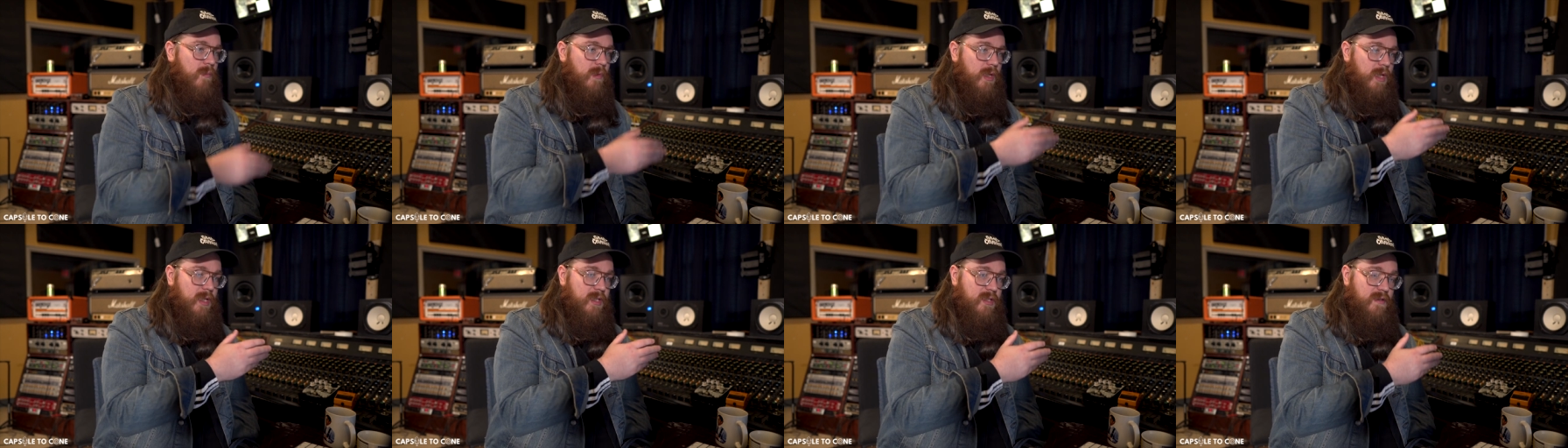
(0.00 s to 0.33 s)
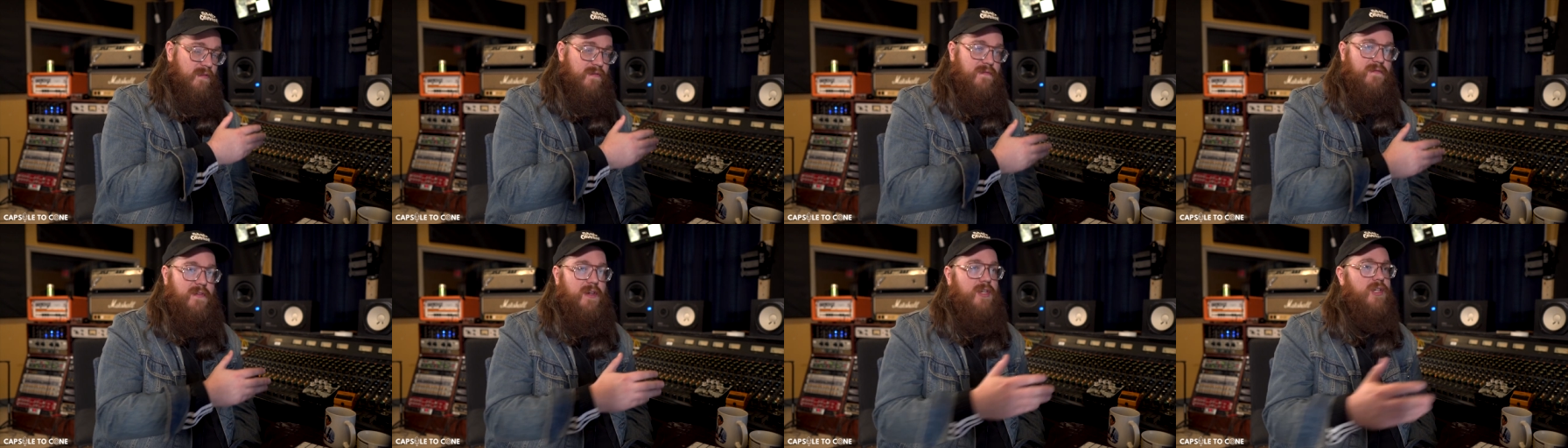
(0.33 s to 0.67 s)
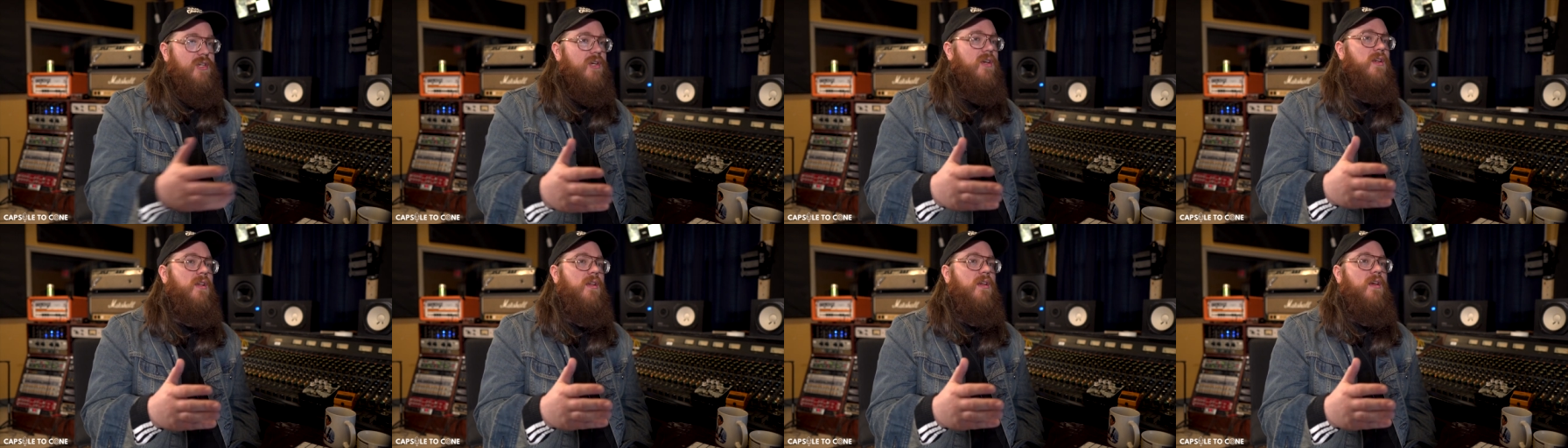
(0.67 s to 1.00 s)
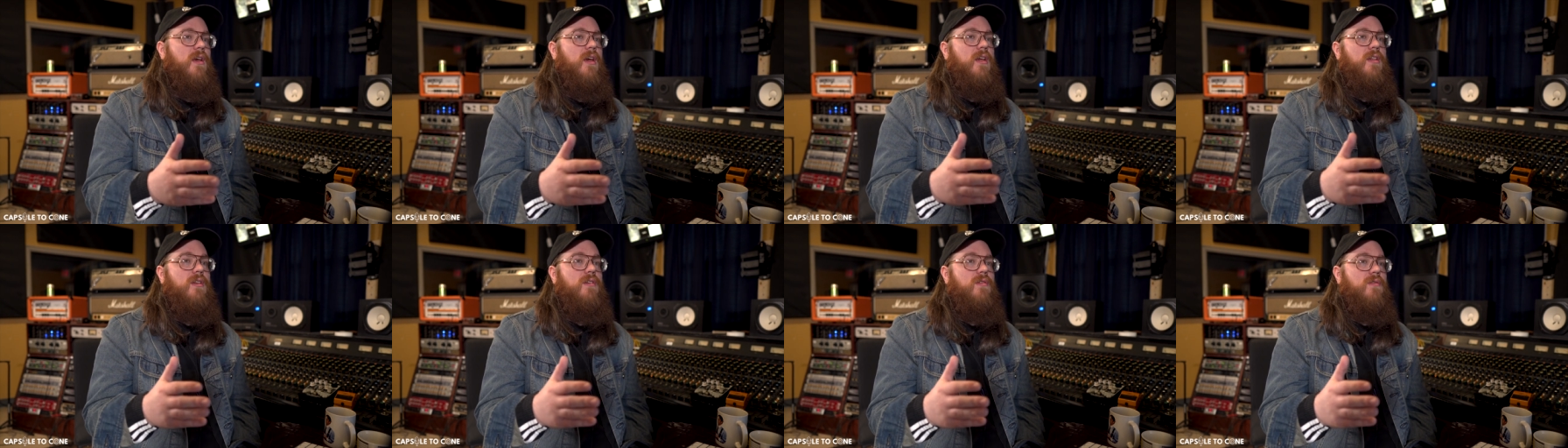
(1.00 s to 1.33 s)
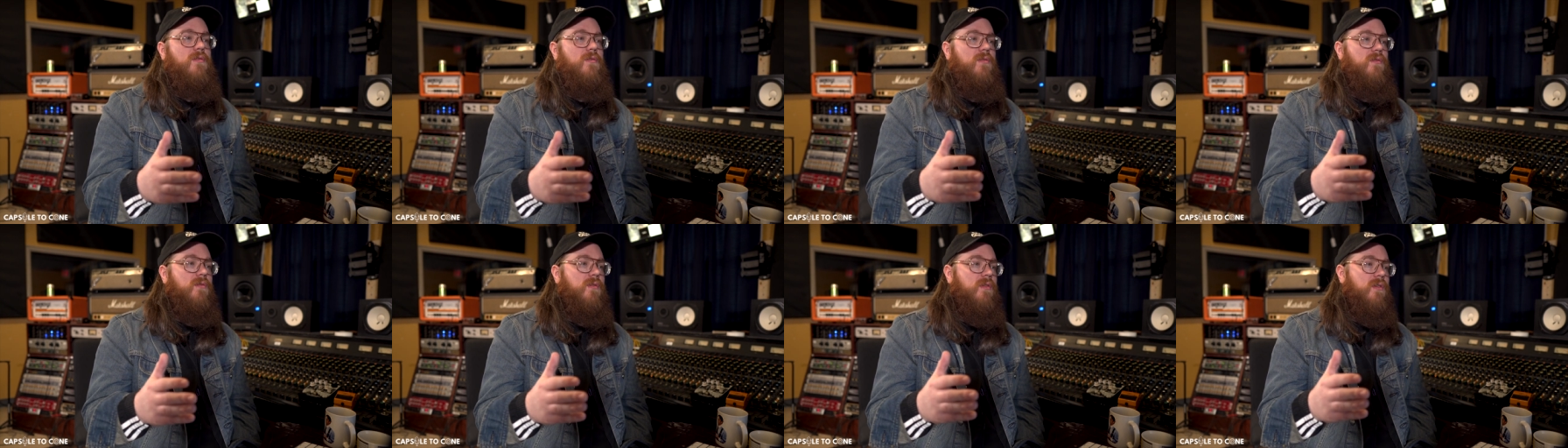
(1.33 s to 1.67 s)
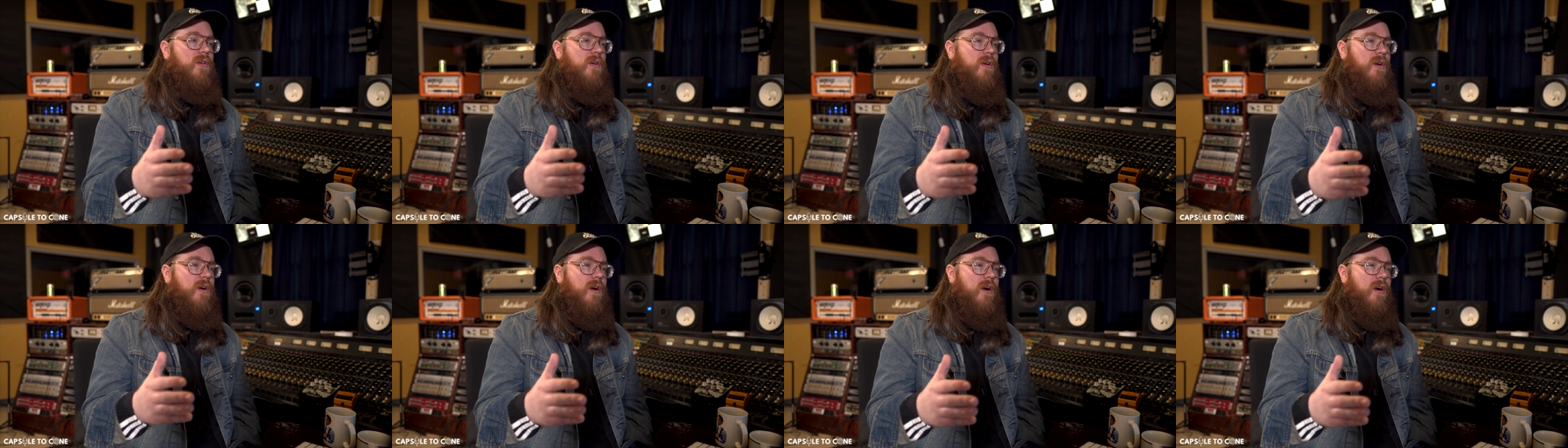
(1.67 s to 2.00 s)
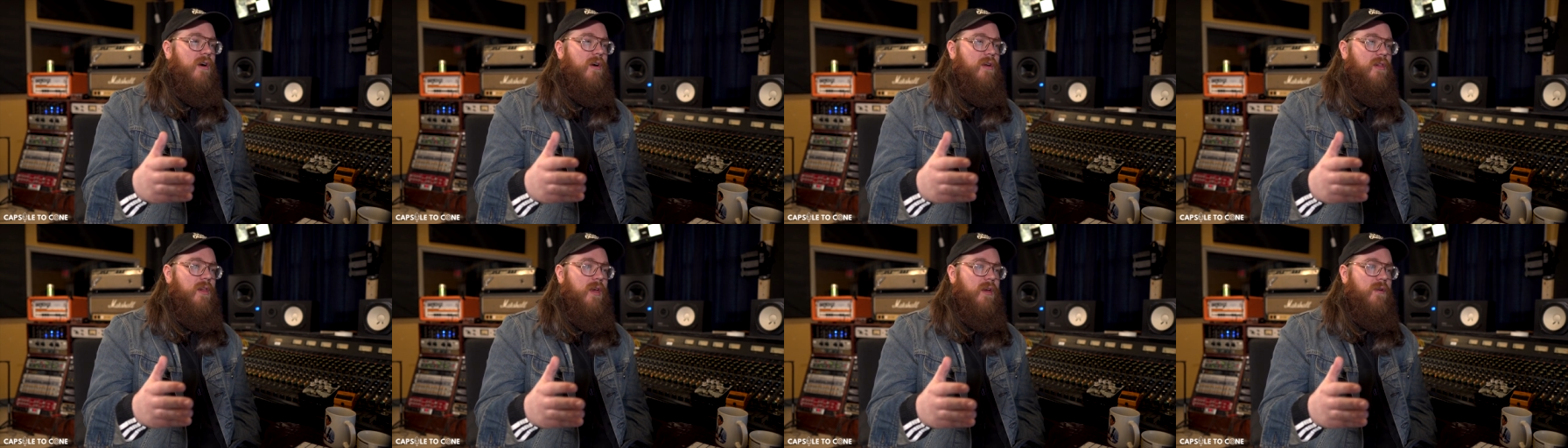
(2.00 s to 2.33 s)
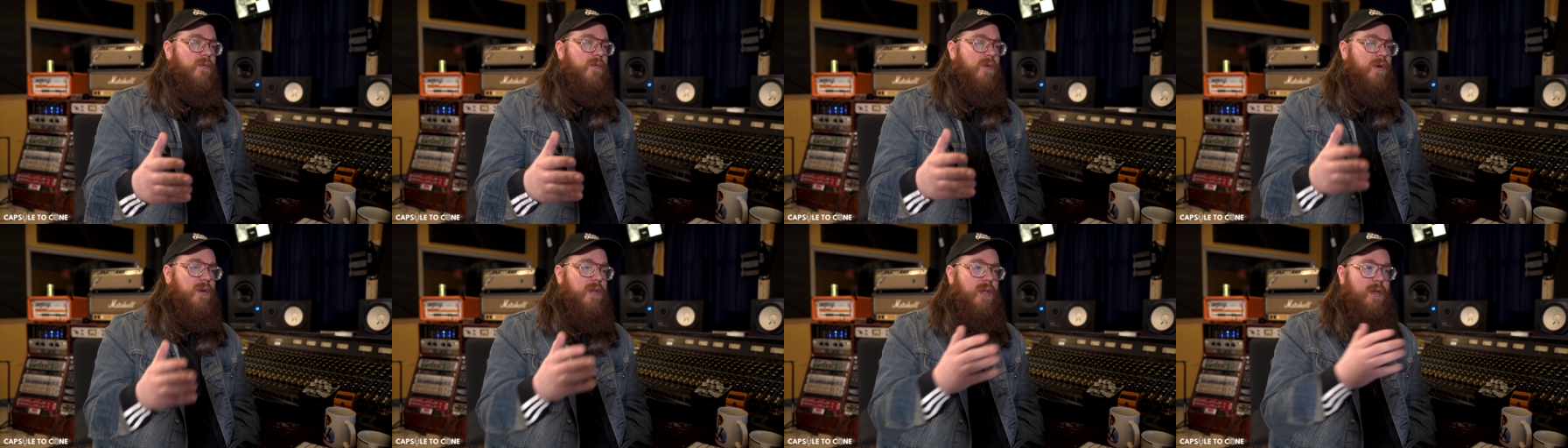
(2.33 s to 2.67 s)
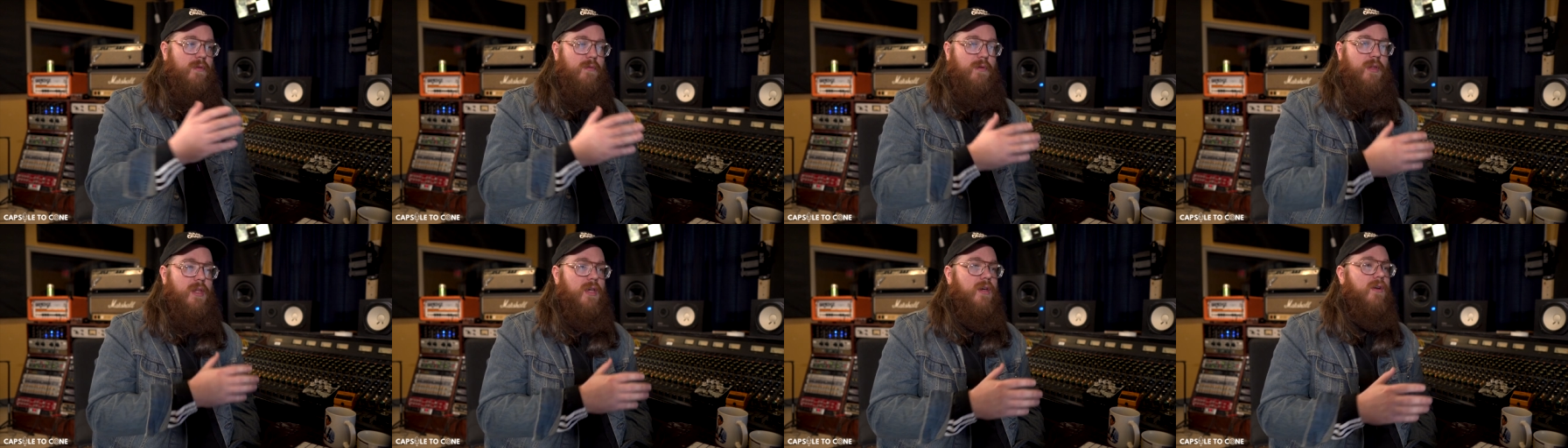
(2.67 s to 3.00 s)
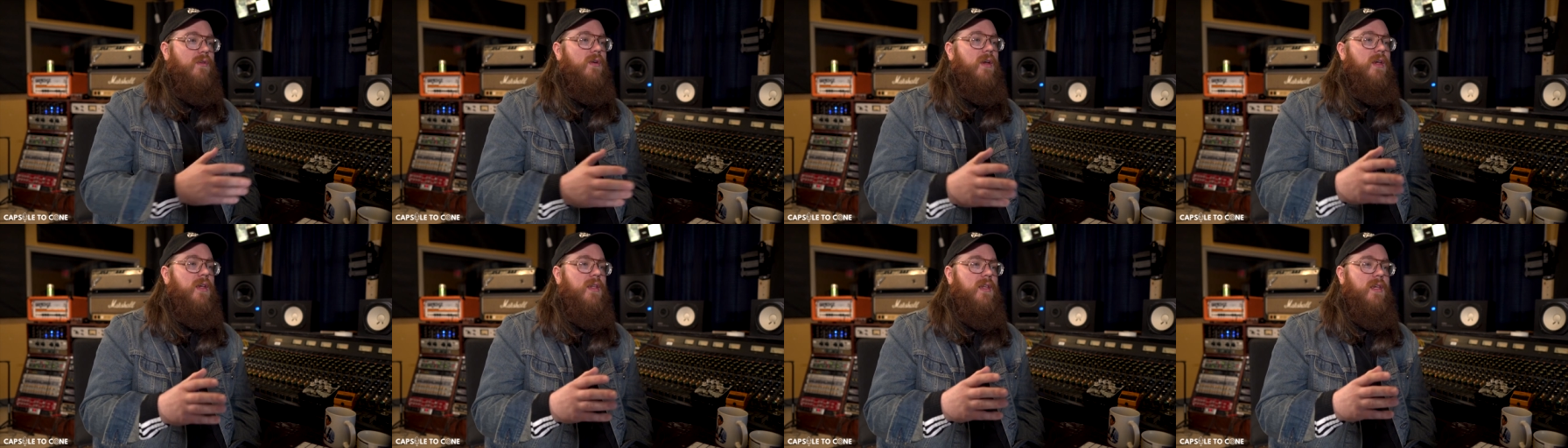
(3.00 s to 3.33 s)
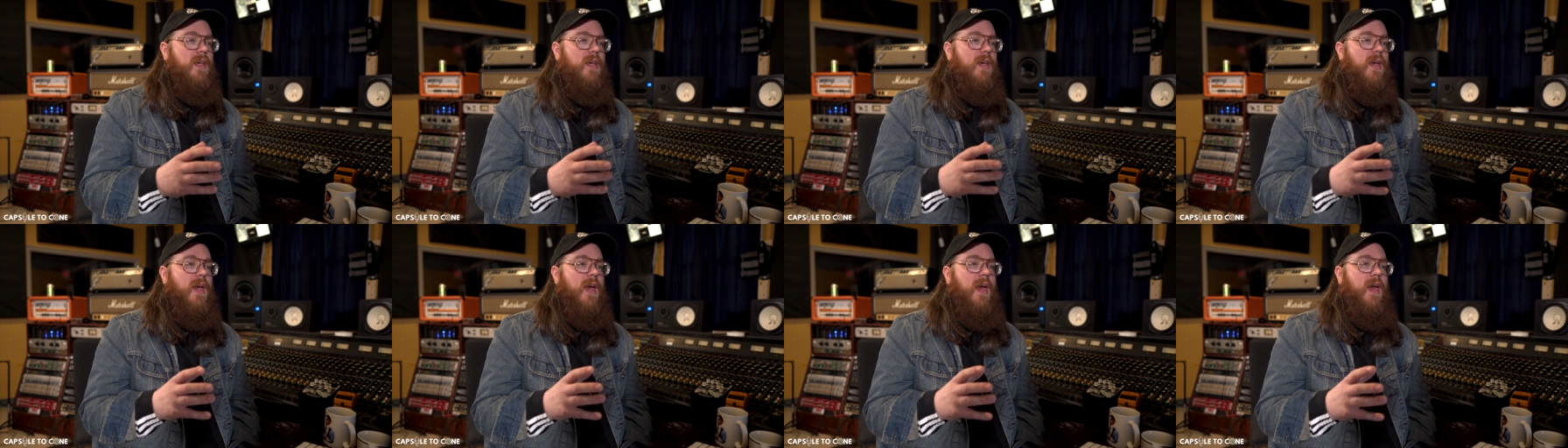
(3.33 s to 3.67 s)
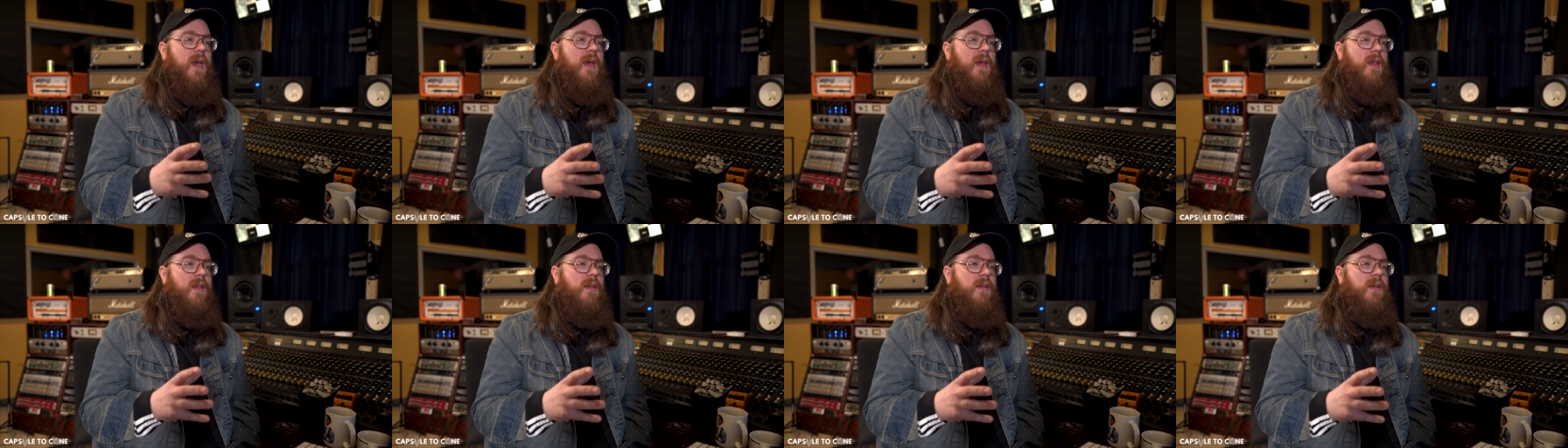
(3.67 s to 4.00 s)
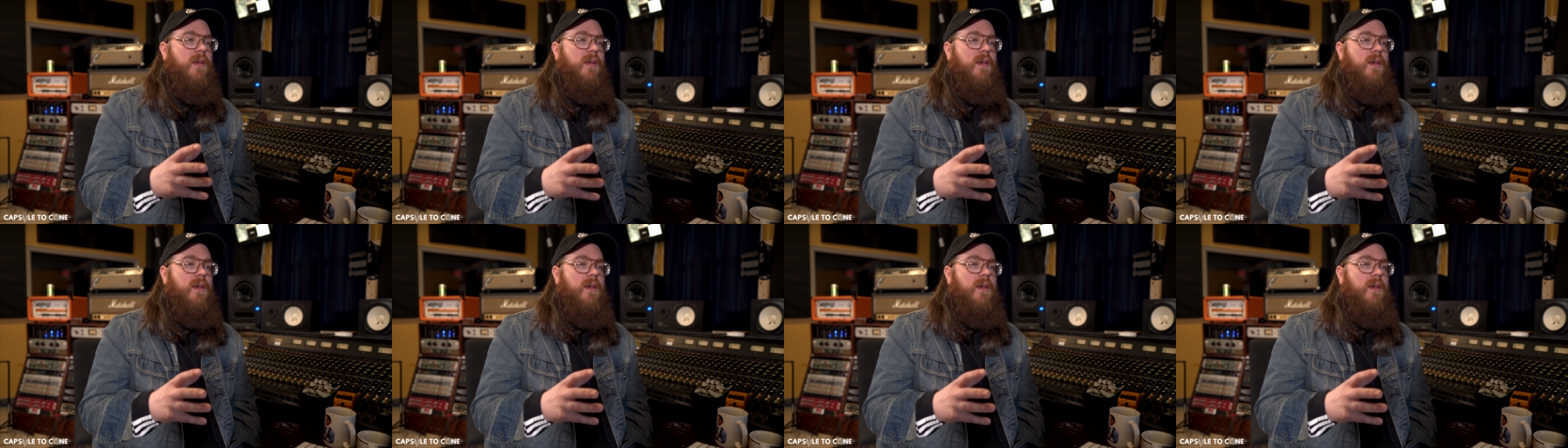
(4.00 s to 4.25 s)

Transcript: is efficient and you are like working really quickly and